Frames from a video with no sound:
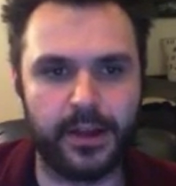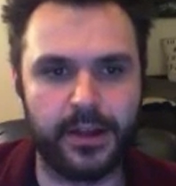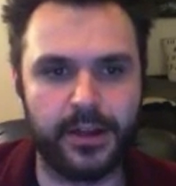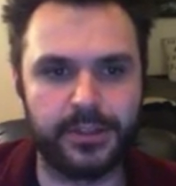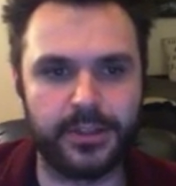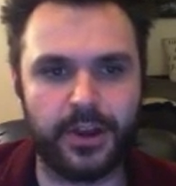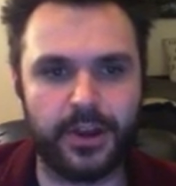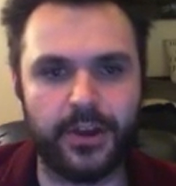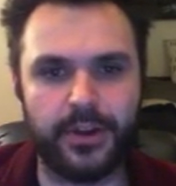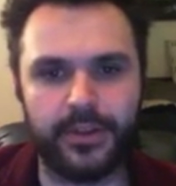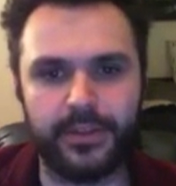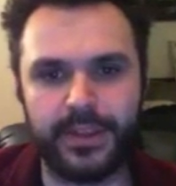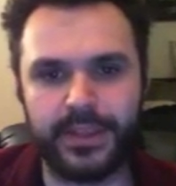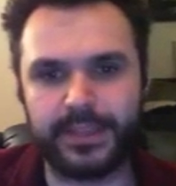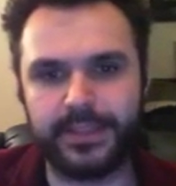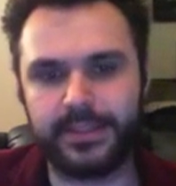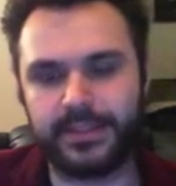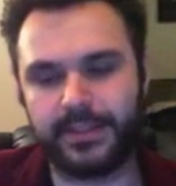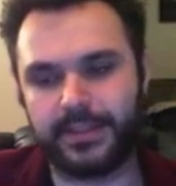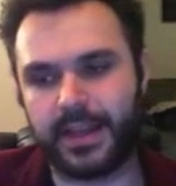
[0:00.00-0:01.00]
So
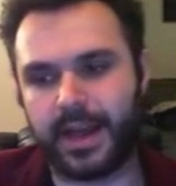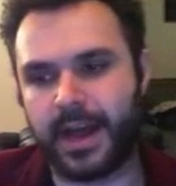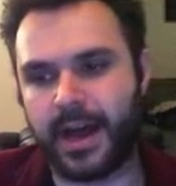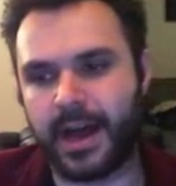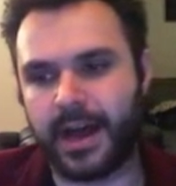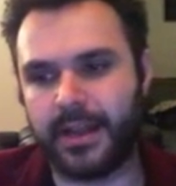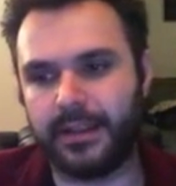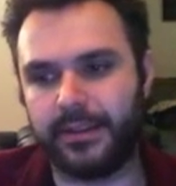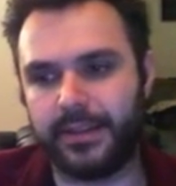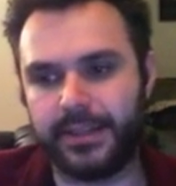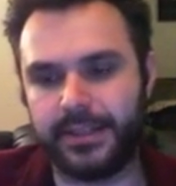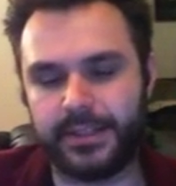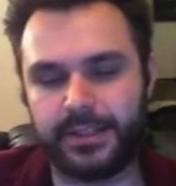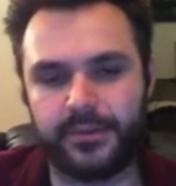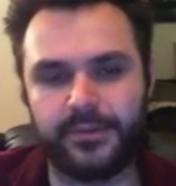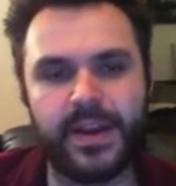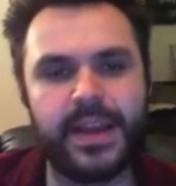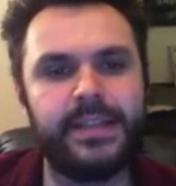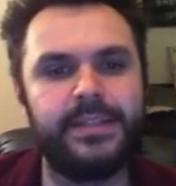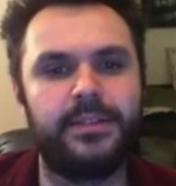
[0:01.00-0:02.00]
this list, the
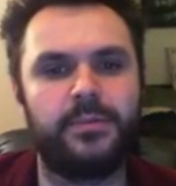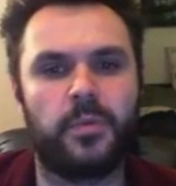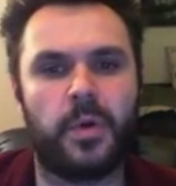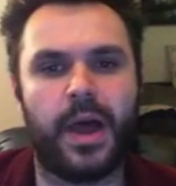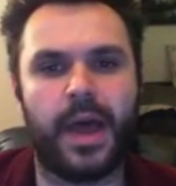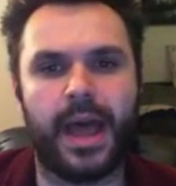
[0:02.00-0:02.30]
reason why